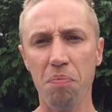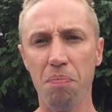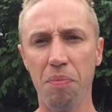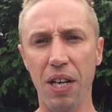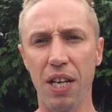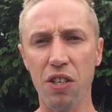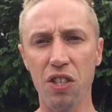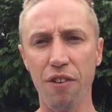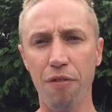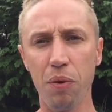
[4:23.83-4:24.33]

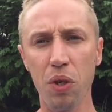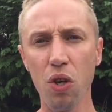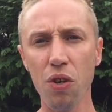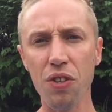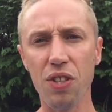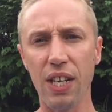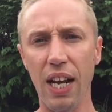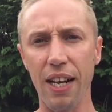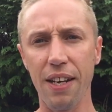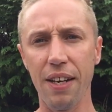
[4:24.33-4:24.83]
Because if we're
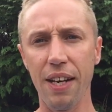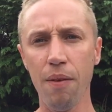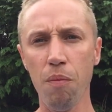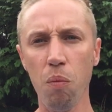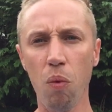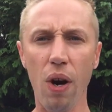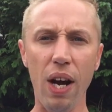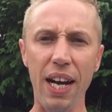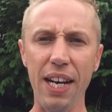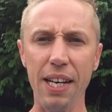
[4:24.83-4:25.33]
not selling
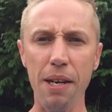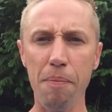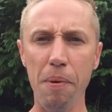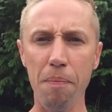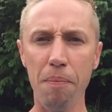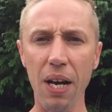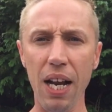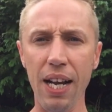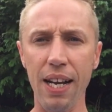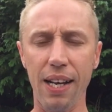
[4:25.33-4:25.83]
him, why ain't he
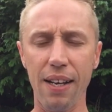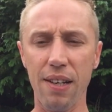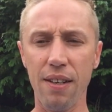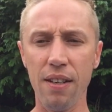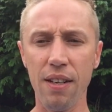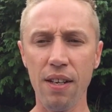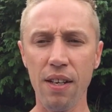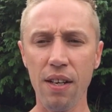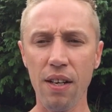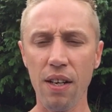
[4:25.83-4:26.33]
been playing?
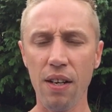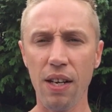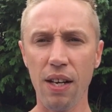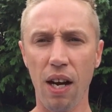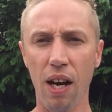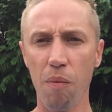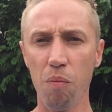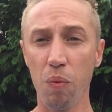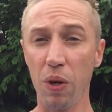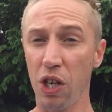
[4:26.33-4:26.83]

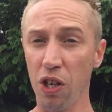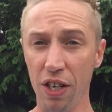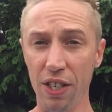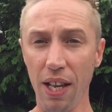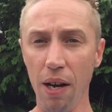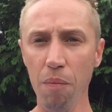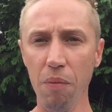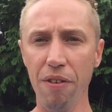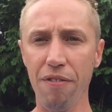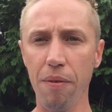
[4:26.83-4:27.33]
Um, we could have
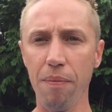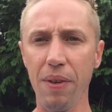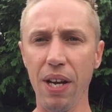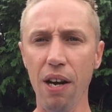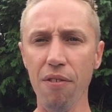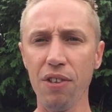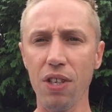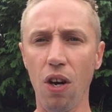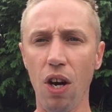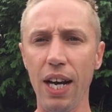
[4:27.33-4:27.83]
done with him the
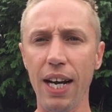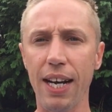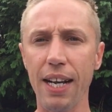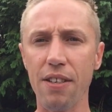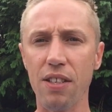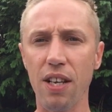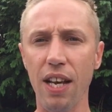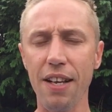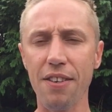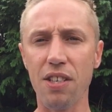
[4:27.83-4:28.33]
other night
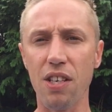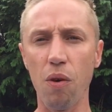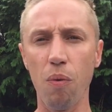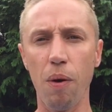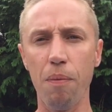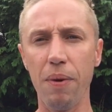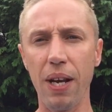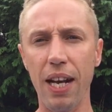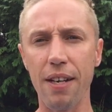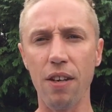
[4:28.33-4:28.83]
against Leicester
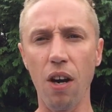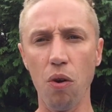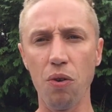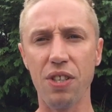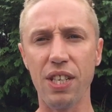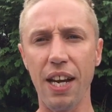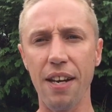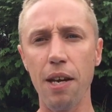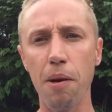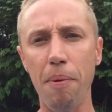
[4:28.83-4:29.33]
when we had no
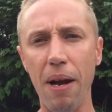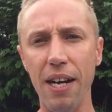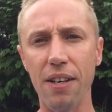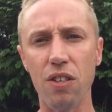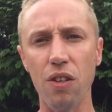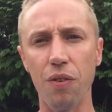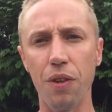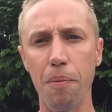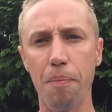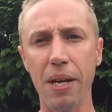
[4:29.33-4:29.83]
centre
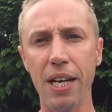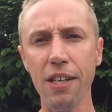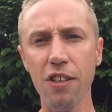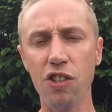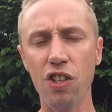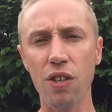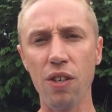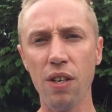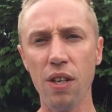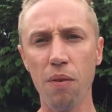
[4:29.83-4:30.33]
backs on the
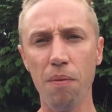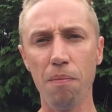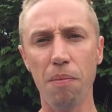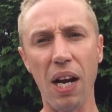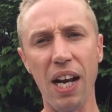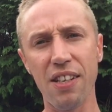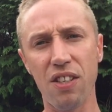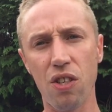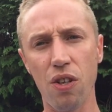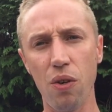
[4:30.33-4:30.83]
pitch and
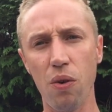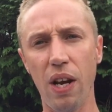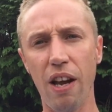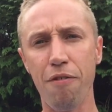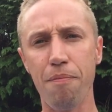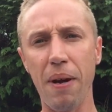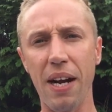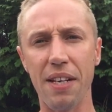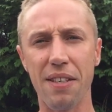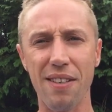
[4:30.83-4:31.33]
played two
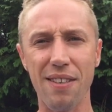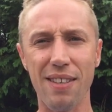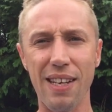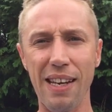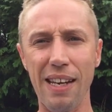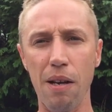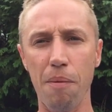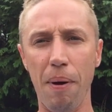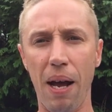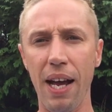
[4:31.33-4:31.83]
left backs at
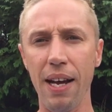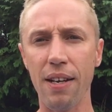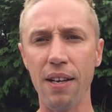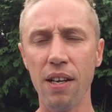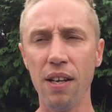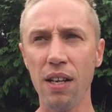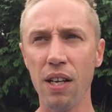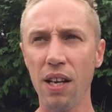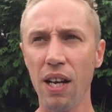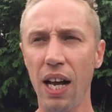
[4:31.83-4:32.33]
centre back
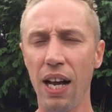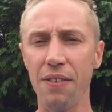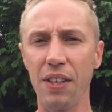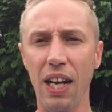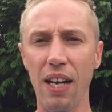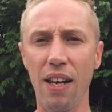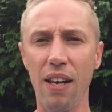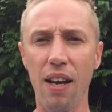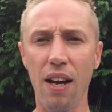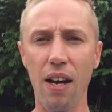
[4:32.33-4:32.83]
and
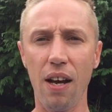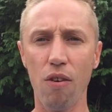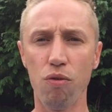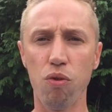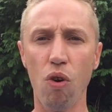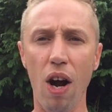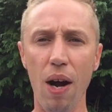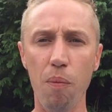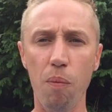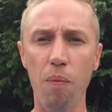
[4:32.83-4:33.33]
a, a
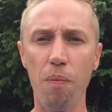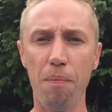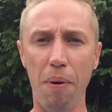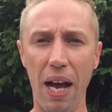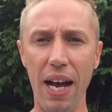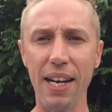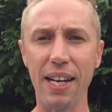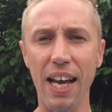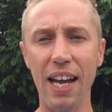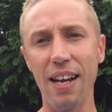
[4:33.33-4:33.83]
right
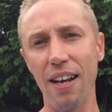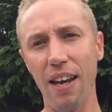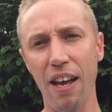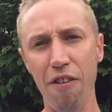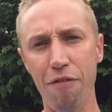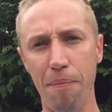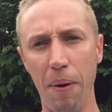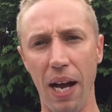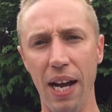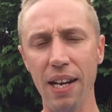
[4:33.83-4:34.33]
back at
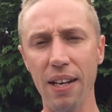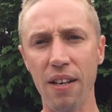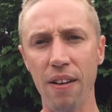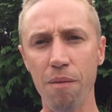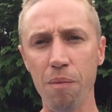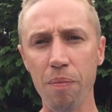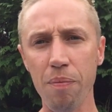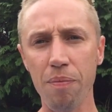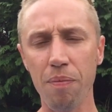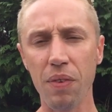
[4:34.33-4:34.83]
left back
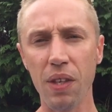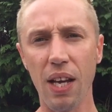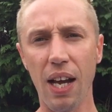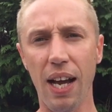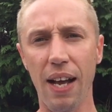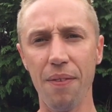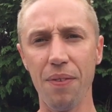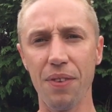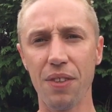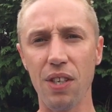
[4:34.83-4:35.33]

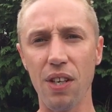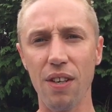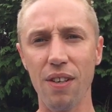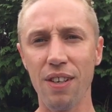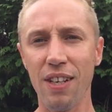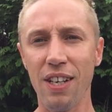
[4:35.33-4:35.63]
and